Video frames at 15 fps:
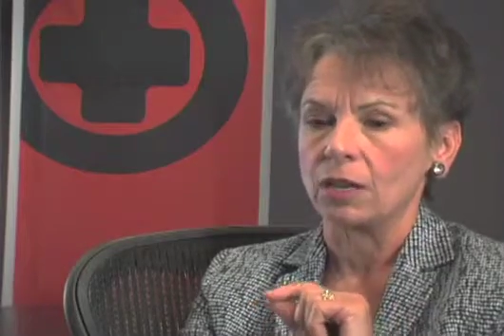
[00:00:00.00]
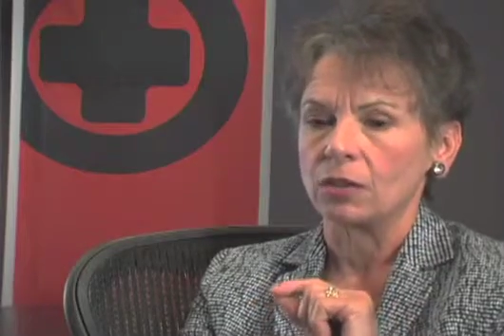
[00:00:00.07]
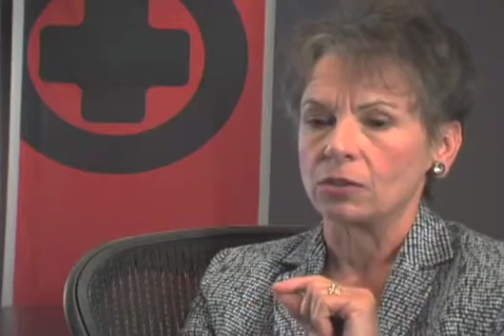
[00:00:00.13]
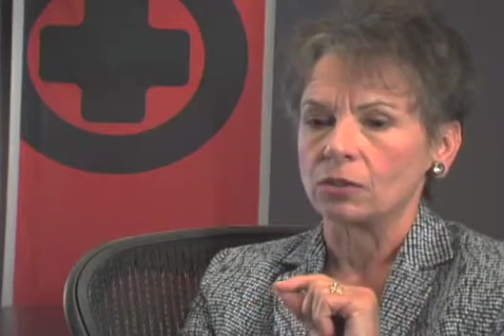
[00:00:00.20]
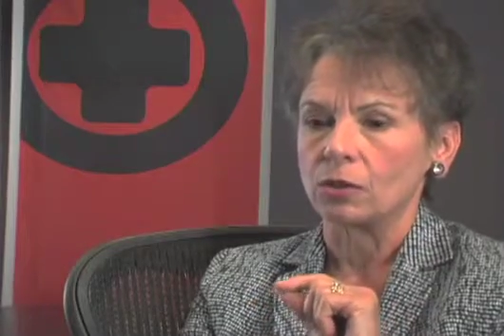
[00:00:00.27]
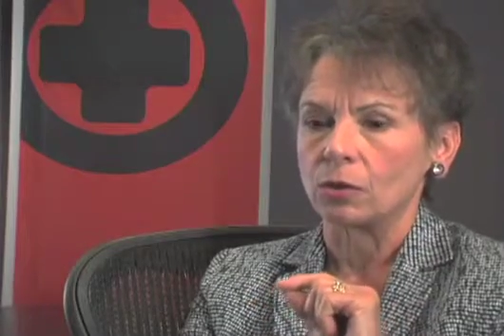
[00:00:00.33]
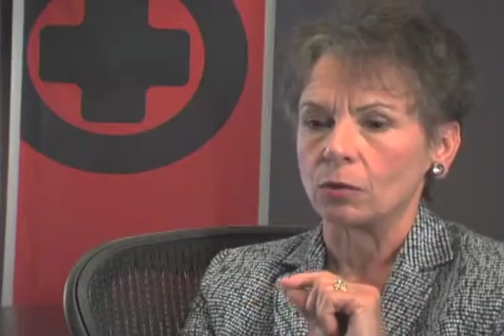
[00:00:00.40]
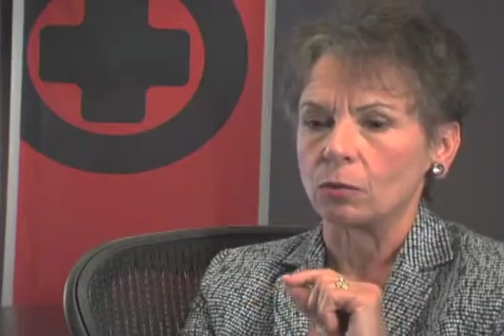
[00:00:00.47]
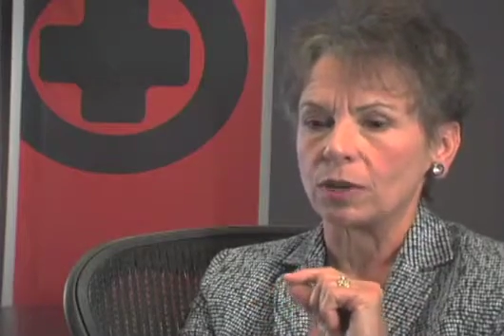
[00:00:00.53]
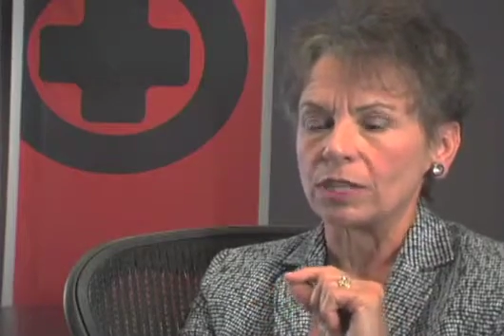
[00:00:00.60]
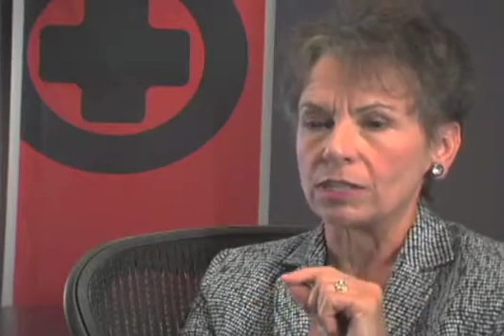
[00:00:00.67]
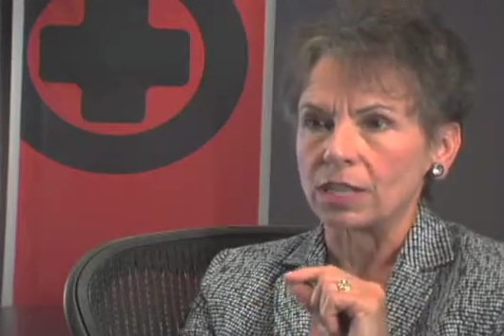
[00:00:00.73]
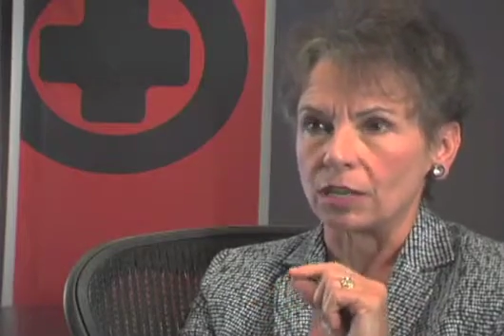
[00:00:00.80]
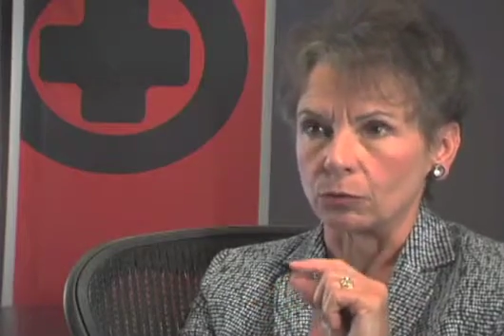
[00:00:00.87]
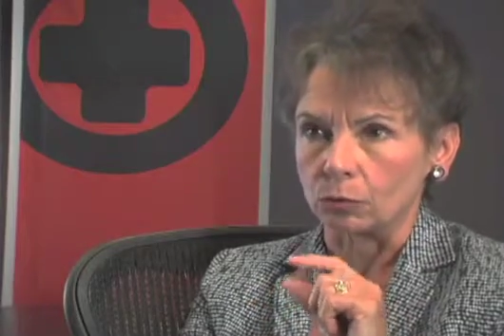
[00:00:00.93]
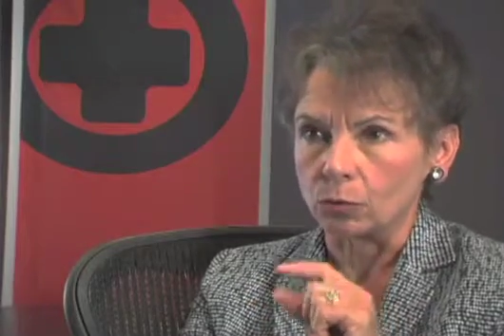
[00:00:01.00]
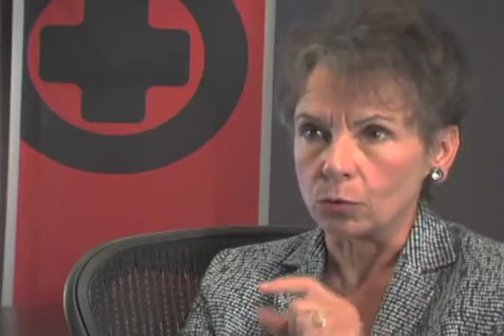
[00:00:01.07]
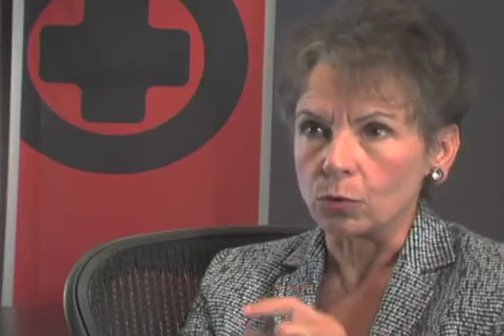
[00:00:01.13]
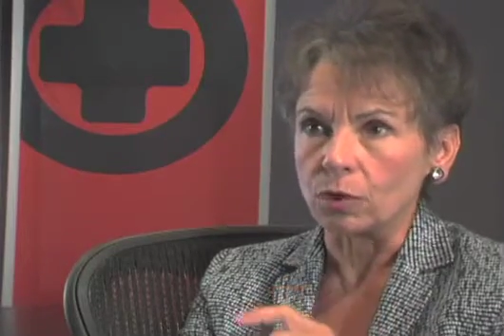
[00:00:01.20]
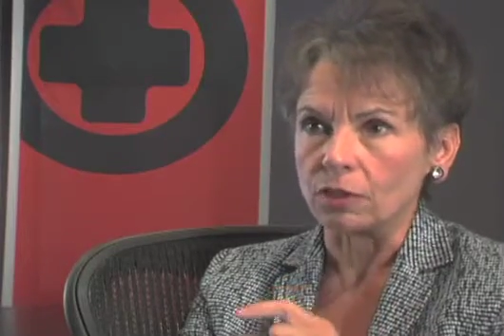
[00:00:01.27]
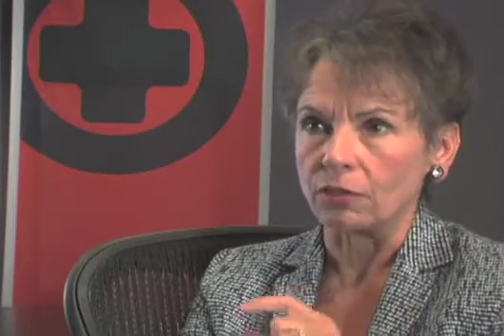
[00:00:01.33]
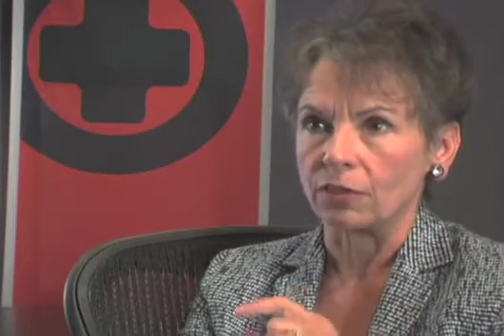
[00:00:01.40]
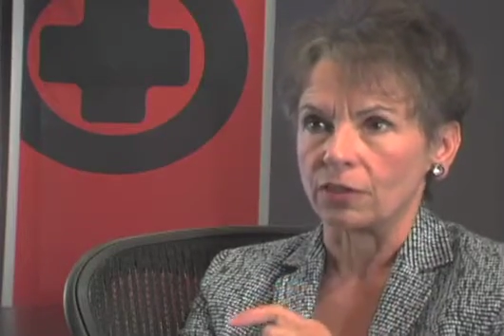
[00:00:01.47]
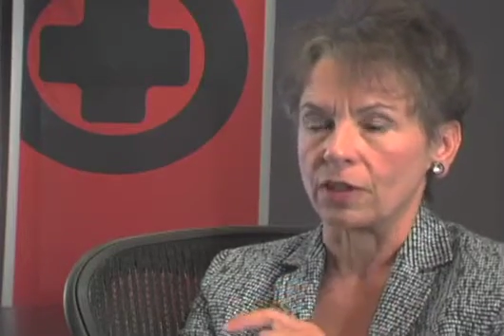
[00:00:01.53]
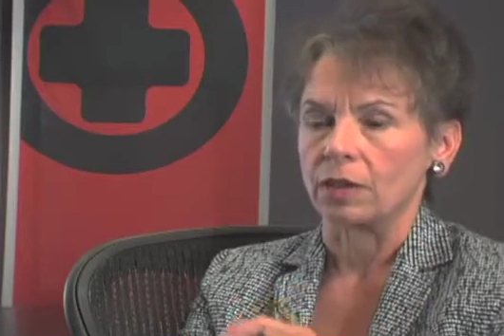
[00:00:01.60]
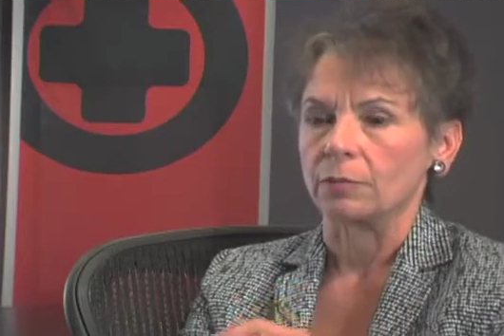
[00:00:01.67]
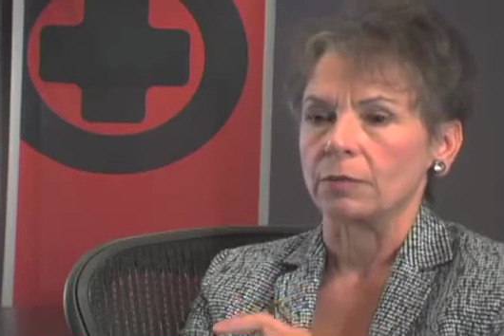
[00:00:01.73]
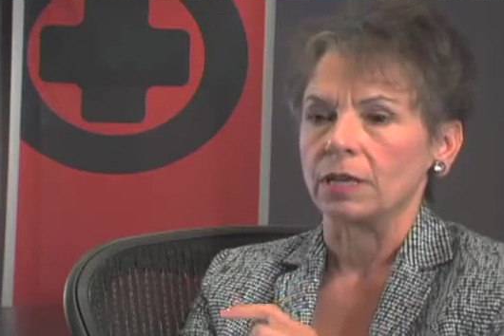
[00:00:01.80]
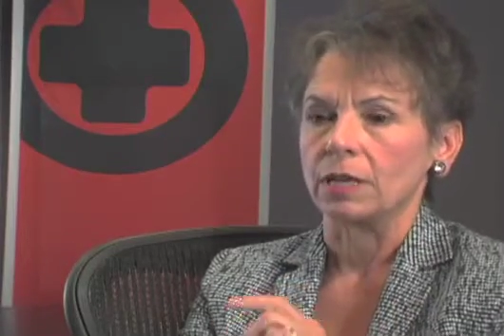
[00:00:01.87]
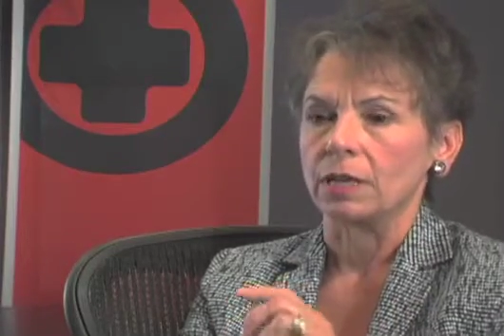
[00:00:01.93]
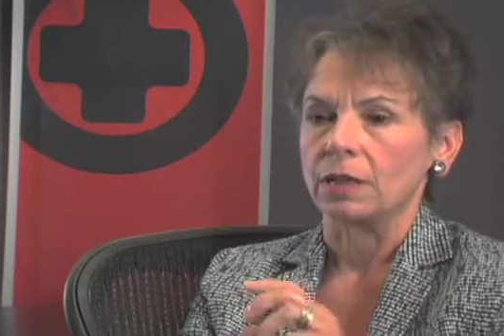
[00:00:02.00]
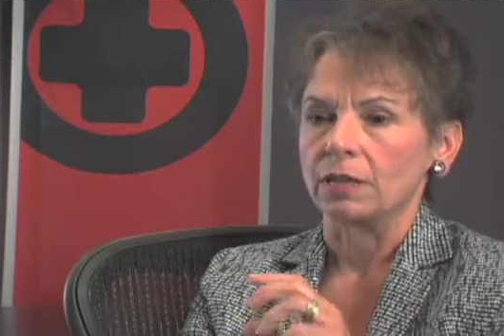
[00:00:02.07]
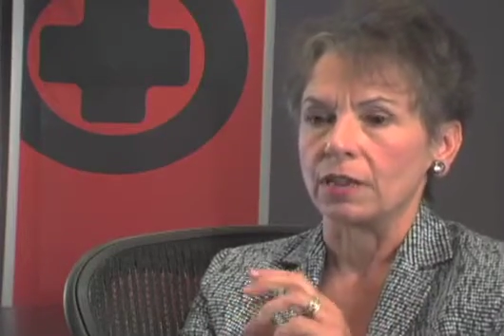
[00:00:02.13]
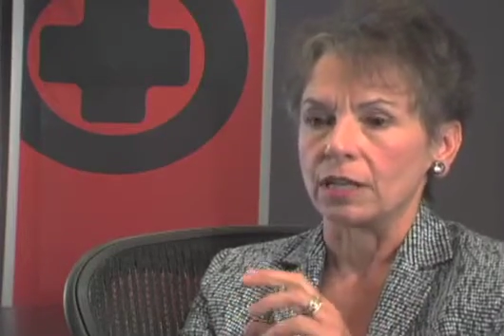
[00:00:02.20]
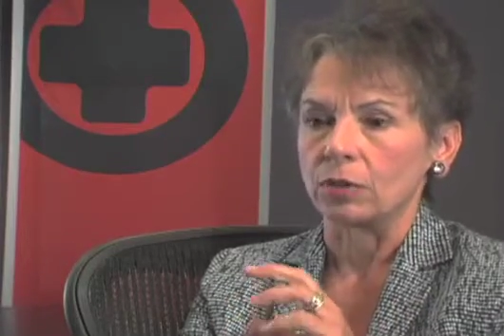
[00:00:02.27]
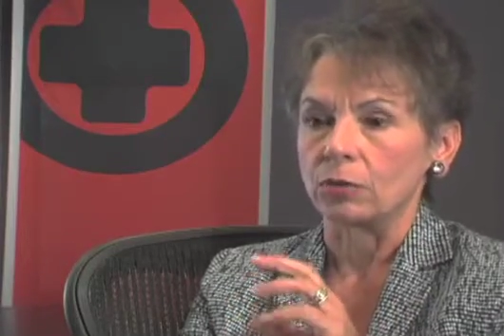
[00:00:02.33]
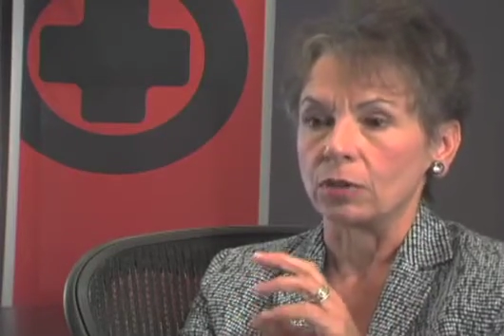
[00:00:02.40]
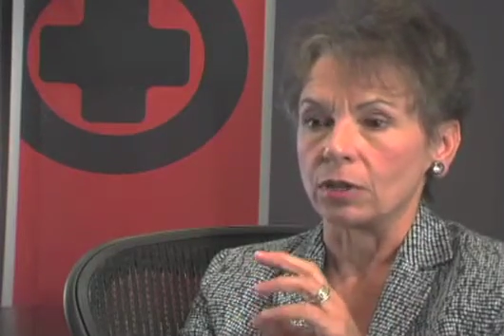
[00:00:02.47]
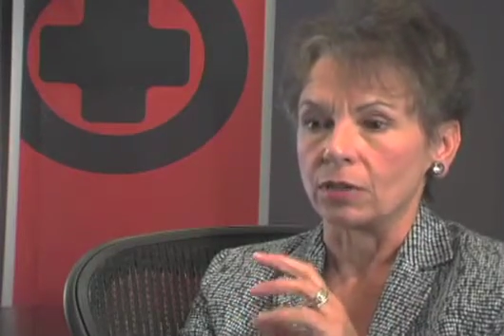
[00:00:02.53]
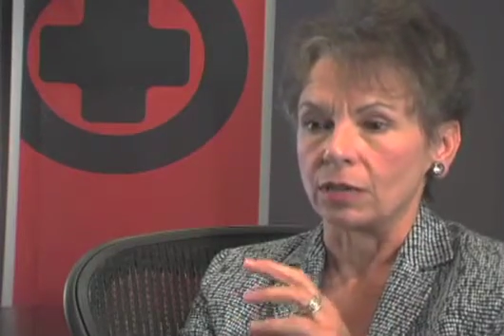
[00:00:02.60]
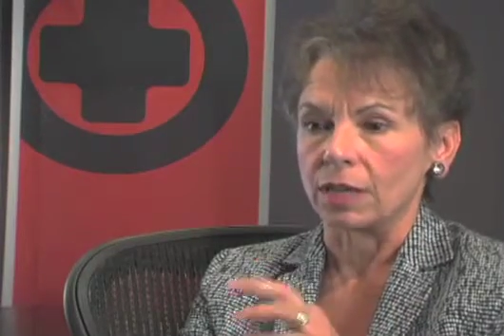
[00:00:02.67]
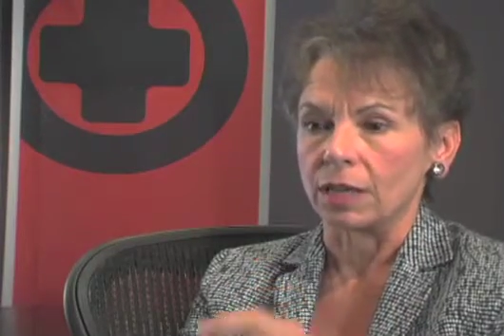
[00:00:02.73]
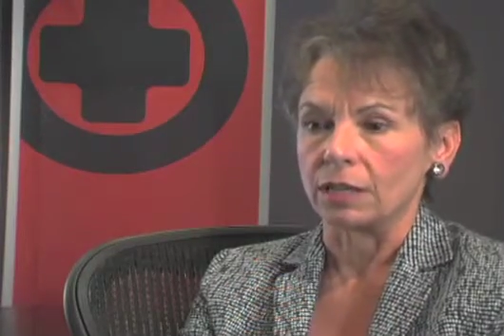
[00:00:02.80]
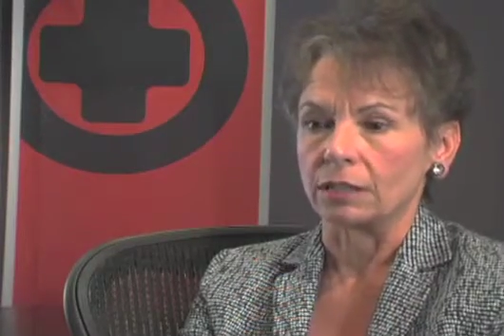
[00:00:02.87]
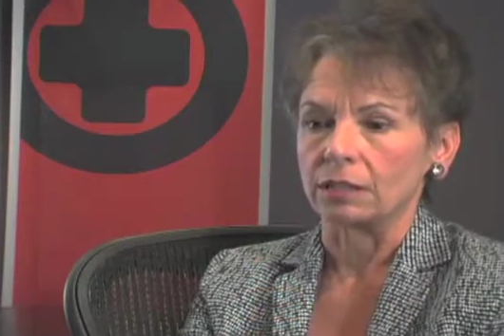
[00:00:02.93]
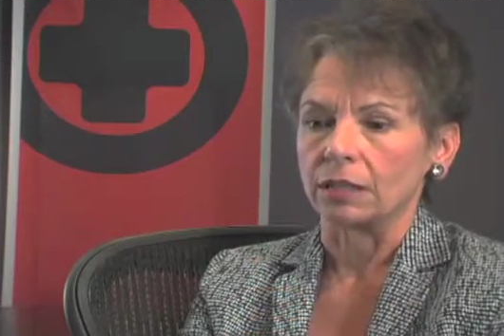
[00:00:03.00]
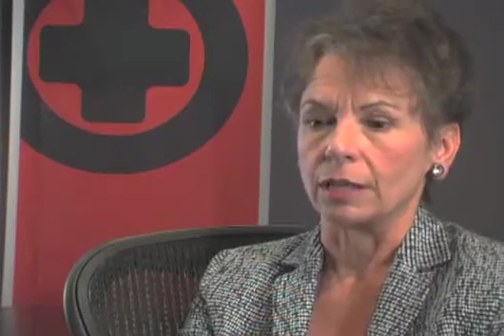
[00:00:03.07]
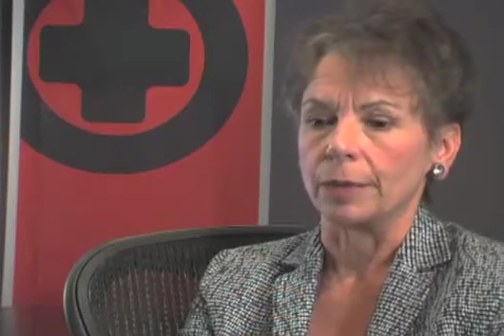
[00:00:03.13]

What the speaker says: So what is that rule of thumb that you can then